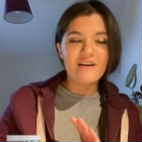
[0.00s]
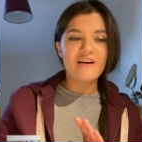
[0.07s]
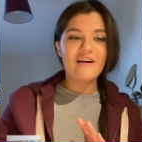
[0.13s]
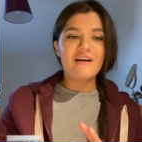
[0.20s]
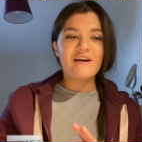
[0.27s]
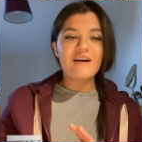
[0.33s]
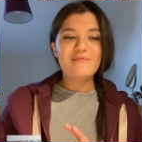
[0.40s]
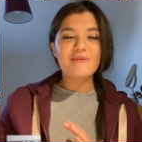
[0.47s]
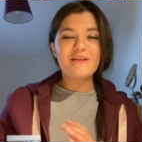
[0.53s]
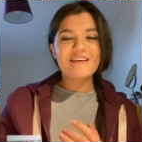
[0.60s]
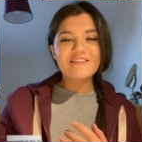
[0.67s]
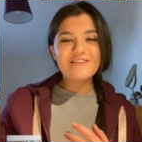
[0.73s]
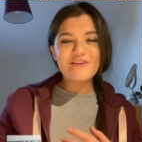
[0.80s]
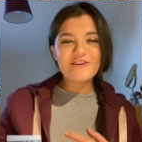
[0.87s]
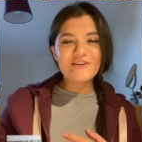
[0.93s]
I'd be
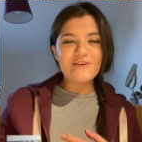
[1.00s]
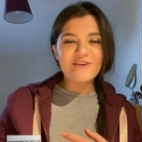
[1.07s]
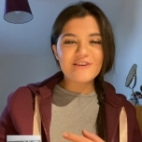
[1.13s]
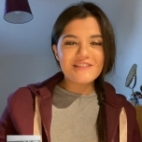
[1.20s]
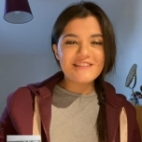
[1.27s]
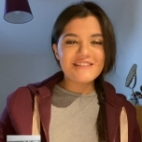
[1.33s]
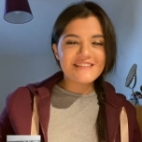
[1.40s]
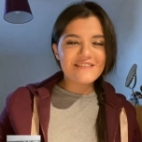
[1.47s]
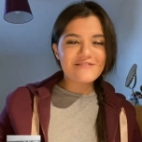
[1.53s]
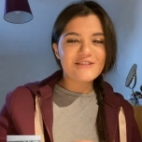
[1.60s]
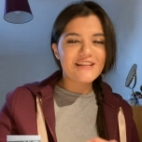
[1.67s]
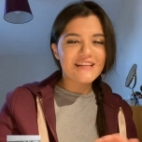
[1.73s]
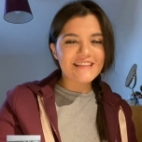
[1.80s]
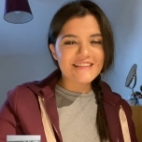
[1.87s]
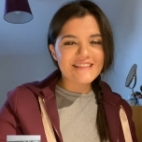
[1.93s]
like, no, I just have to
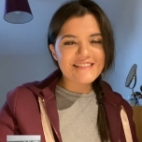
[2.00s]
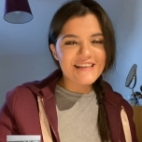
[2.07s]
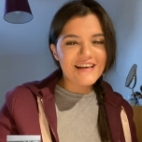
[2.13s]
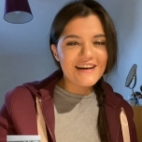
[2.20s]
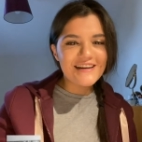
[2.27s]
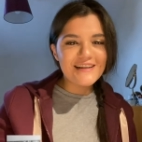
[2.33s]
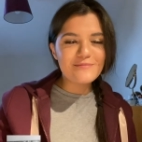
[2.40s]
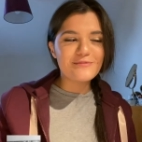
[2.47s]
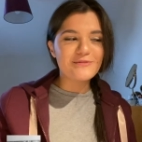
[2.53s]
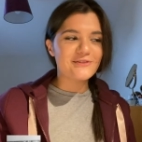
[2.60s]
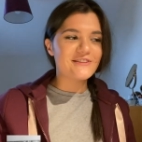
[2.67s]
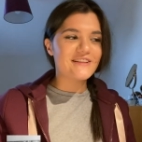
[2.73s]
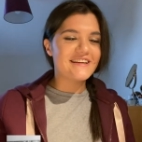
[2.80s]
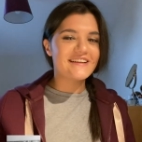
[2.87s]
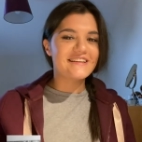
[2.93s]
clean this up, or
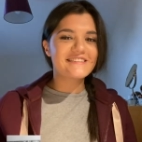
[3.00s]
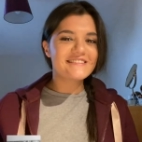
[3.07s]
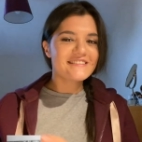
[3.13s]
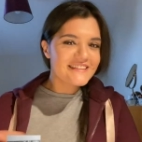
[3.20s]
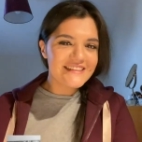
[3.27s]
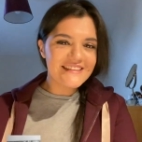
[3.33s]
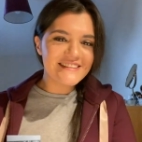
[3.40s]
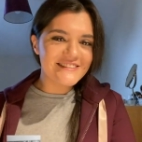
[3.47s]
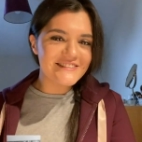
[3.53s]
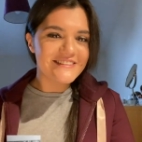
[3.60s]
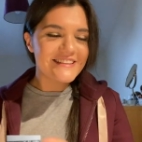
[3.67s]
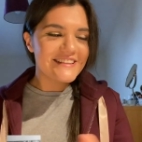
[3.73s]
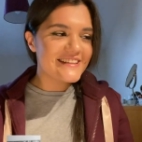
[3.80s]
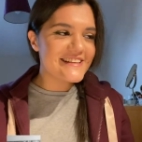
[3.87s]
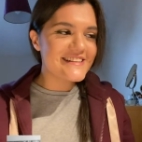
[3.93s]
like, do
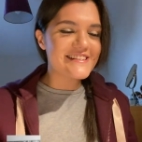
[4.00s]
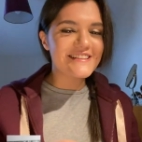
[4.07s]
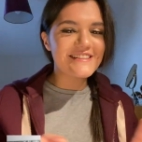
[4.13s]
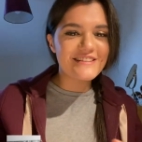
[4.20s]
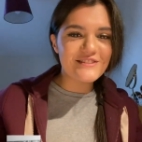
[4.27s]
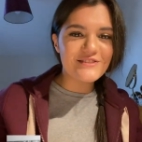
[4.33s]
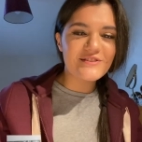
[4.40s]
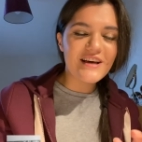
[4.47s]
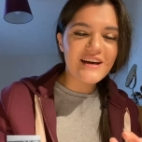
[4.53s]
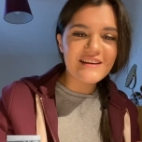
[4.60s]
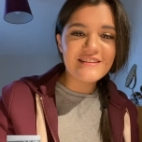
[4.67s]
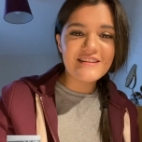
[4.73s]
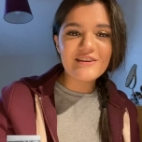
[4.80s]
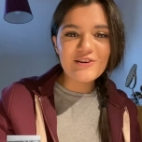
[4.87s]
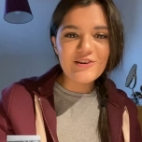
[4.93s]
this and then do that,
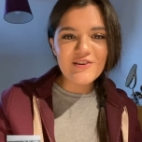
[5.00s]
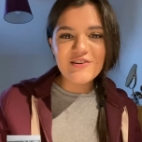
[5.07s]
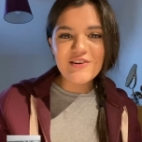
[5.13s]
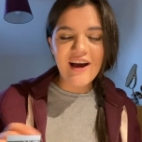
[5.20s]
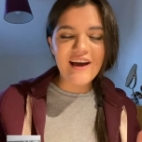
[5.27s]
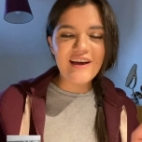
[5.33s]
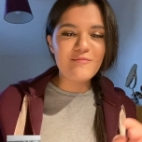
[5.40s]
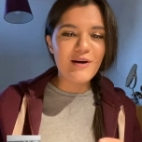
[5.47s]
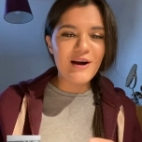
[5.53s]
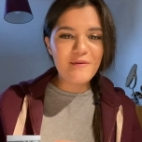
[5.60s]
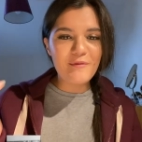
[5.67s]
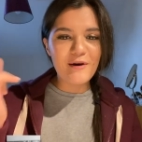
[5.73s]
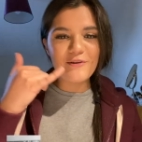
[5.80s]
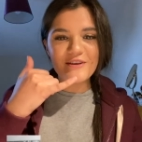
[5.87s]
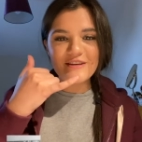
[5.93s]
and then, oh, hi,
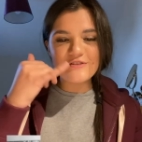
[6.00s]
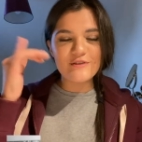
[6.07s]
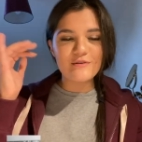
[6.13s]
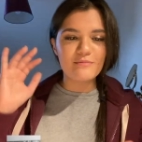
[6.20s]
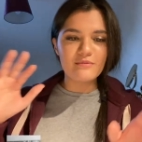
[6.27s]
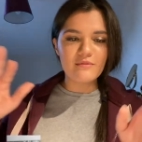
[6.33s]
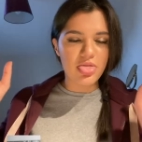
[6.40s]
Mom, how are you doing?